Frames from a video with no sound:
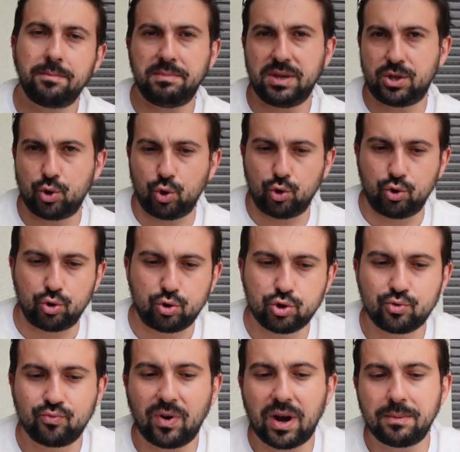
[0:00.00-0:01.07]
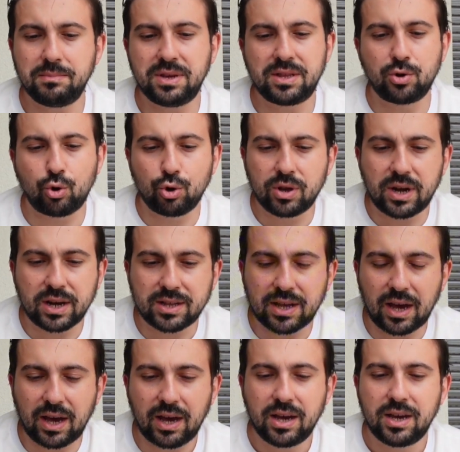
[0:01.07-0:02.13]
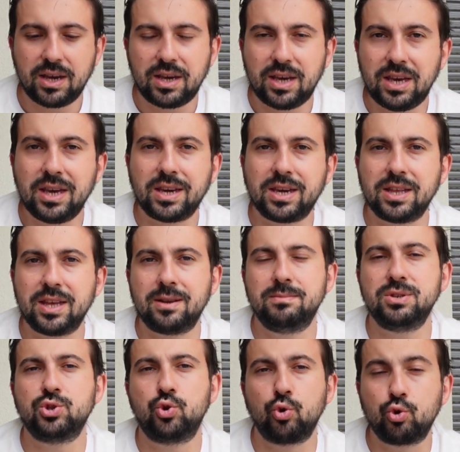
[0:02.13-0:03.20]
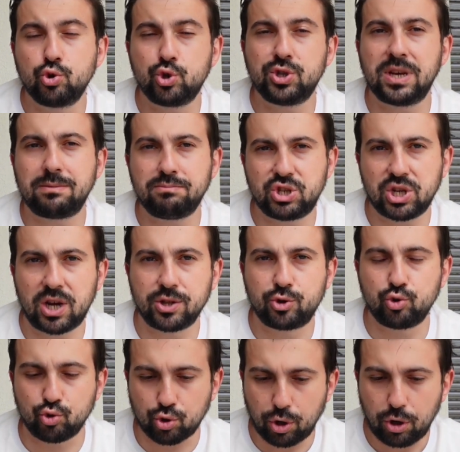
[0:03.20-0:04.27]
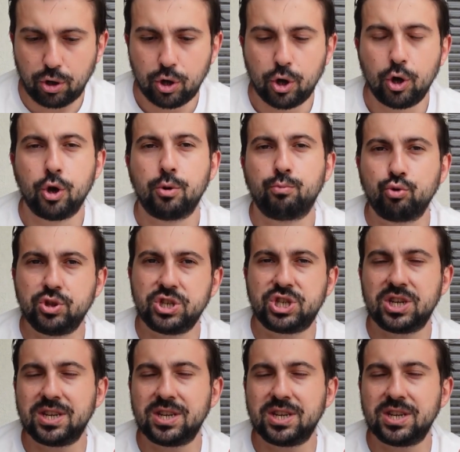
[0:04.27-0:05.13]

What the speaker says: pay Warmite. As Warmite, our first expense is 976 euros.